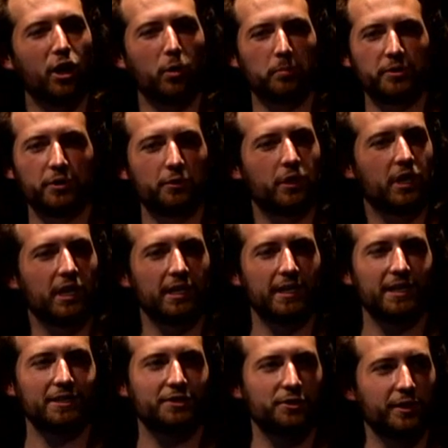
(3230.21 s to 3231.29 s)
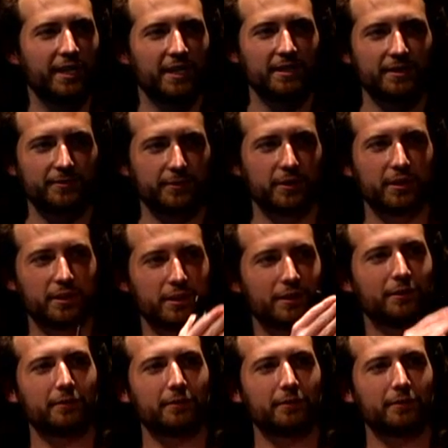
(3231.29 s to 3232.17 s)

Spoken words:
hope you all join us for a